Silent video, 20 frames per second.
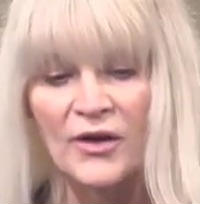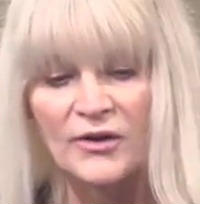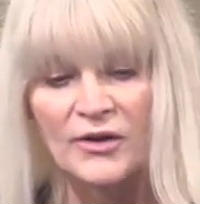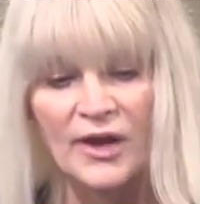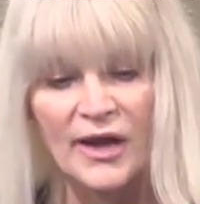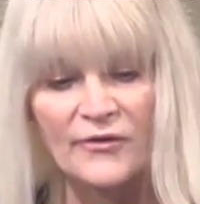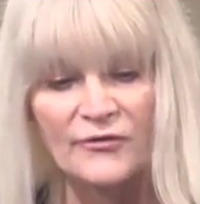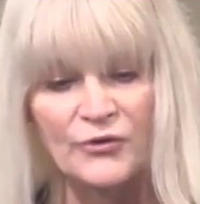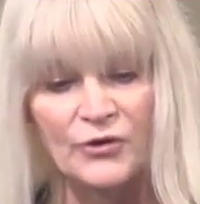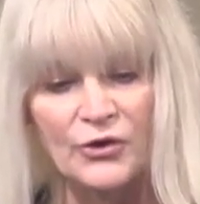
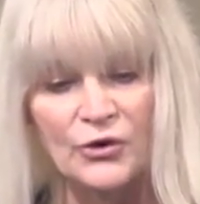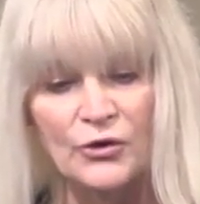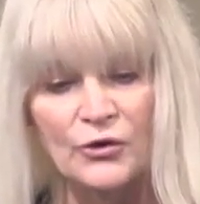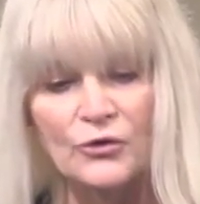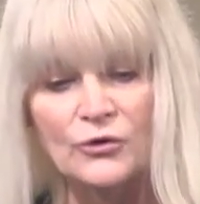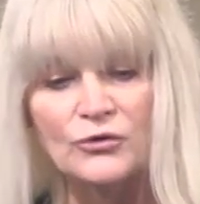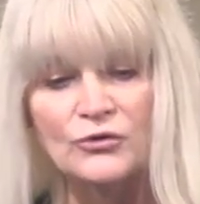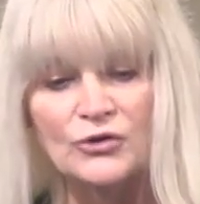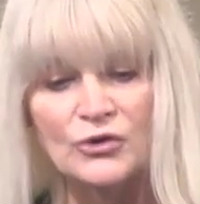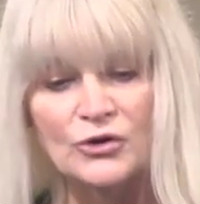If
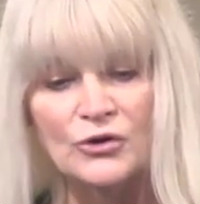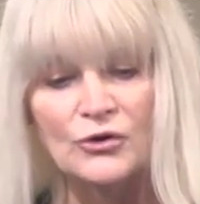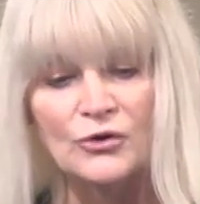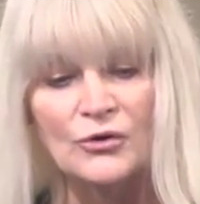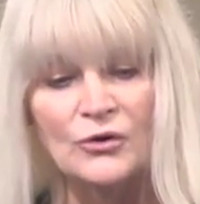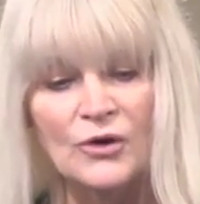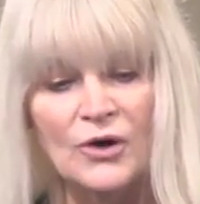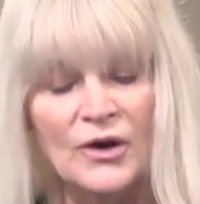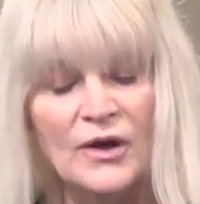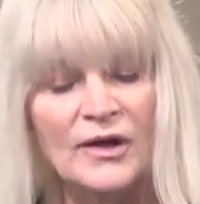you
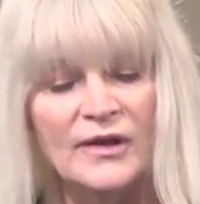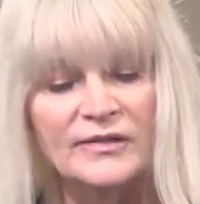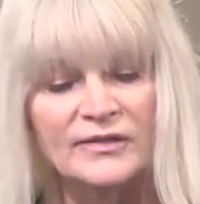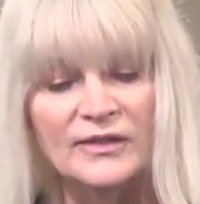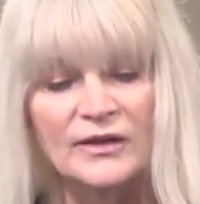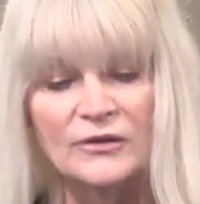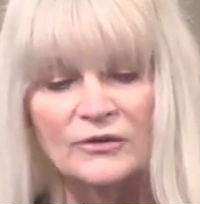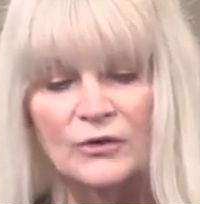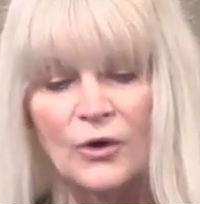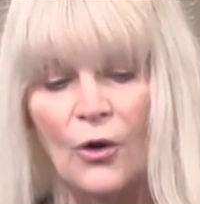do
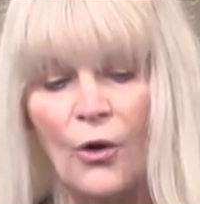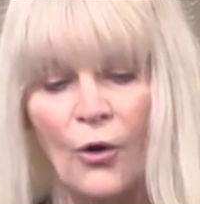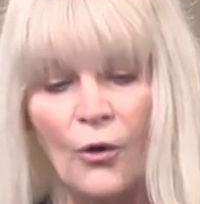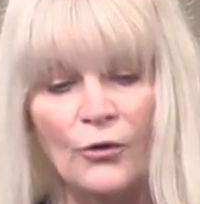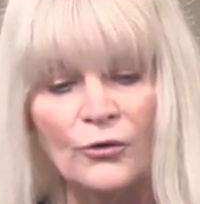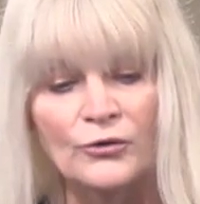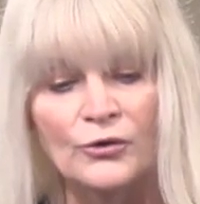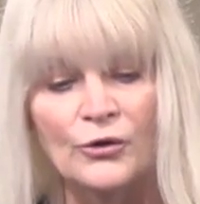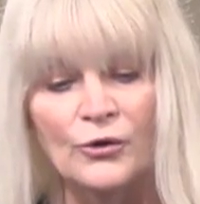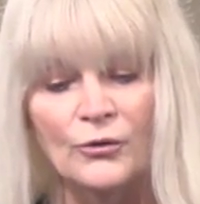there's a
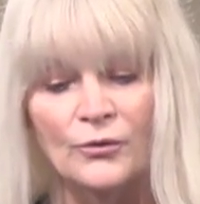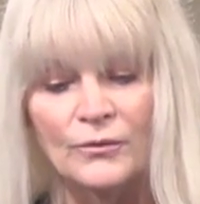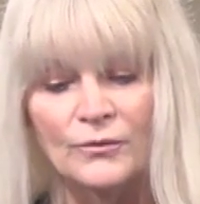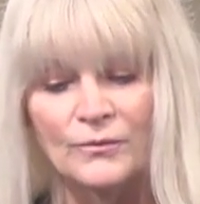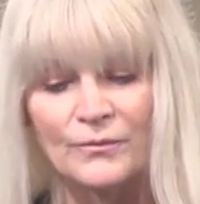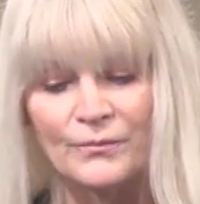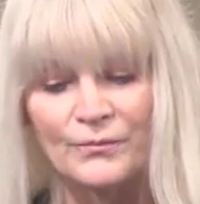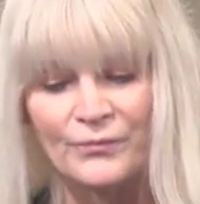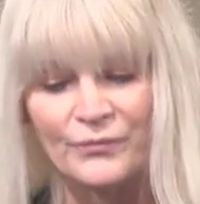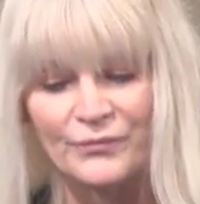whole new really
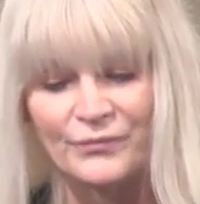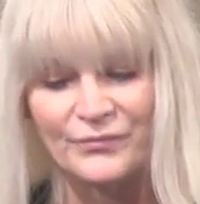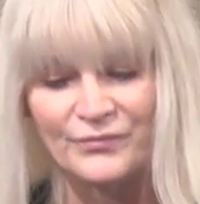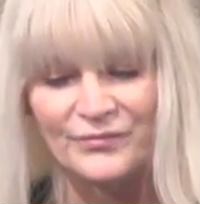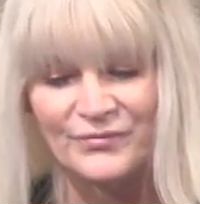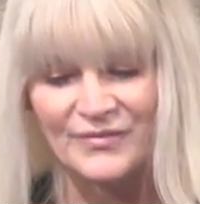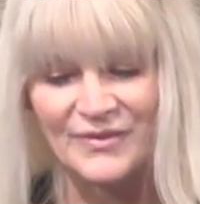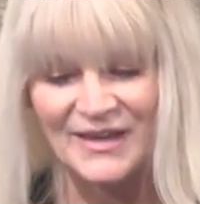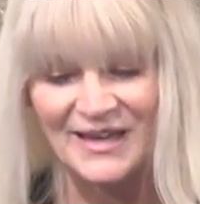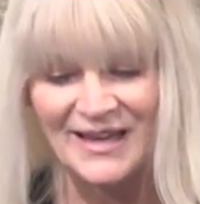want to
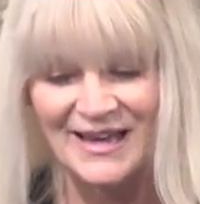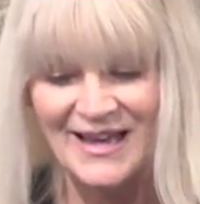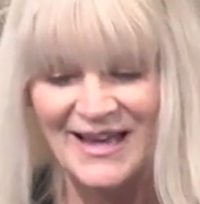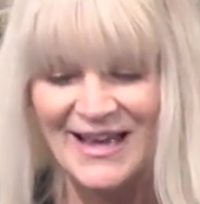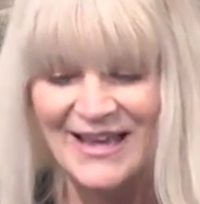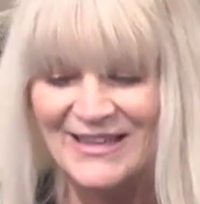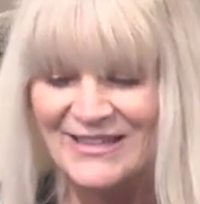go.